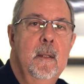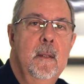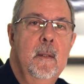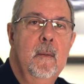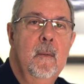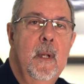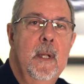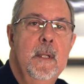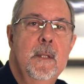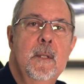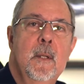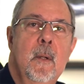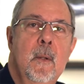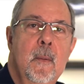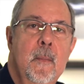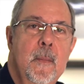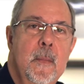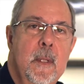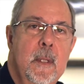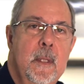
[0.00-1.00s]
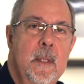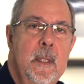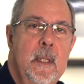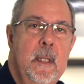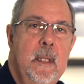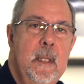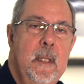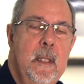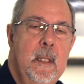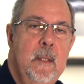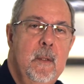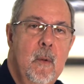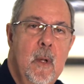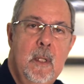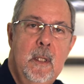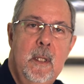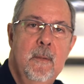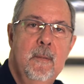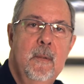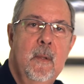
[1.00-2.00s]
Right, so the
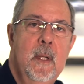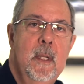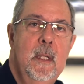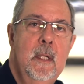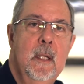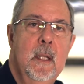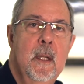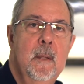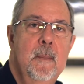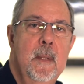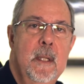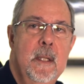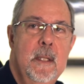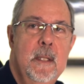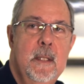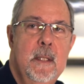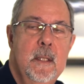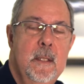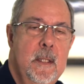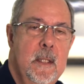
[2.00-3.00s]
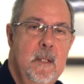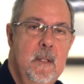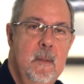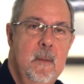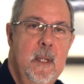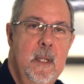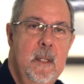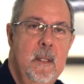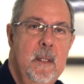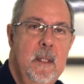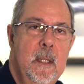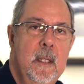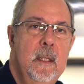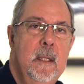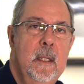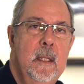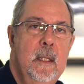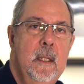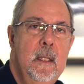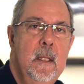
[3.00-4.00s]
Rockcliffe Flying Club is situated in
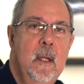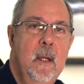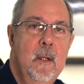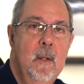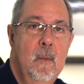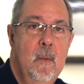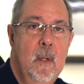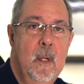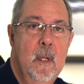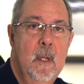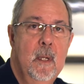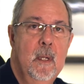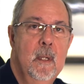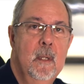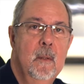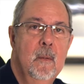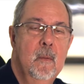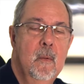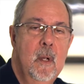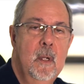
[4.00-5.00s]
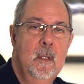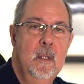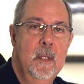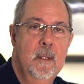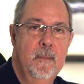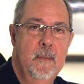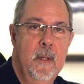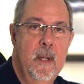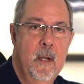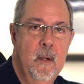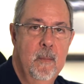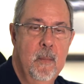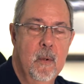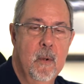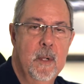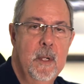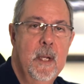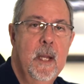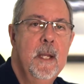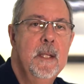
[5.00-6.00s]
the Ottawa Rockcliffe
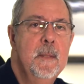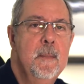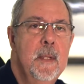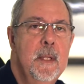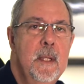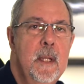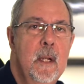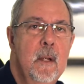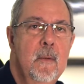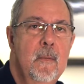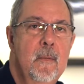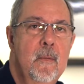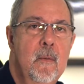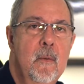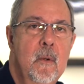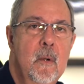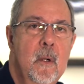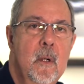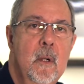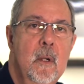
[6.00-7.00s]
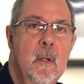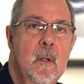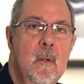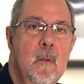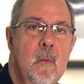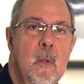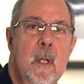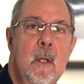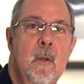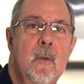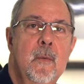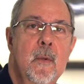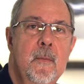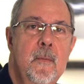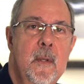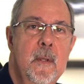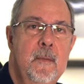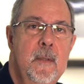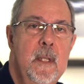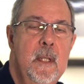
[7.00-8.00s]
Airport. It has been there for well over
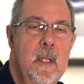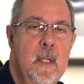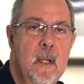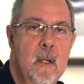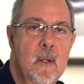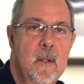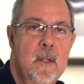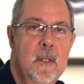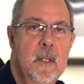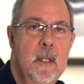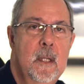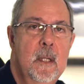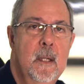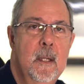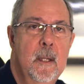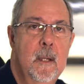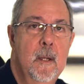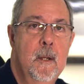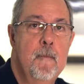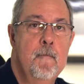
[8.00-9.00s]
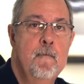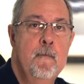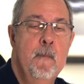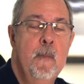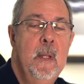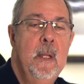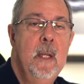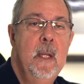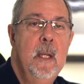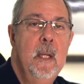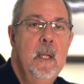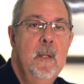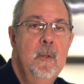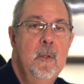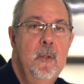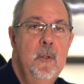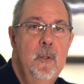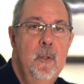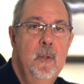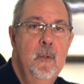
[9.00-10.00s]
50 years
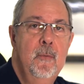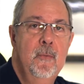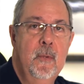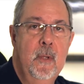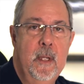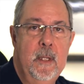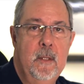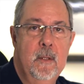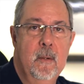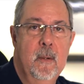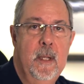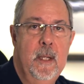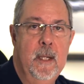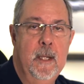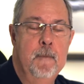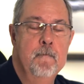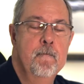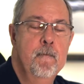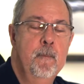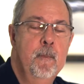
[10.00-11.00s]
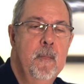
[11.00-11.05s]
to do flight training.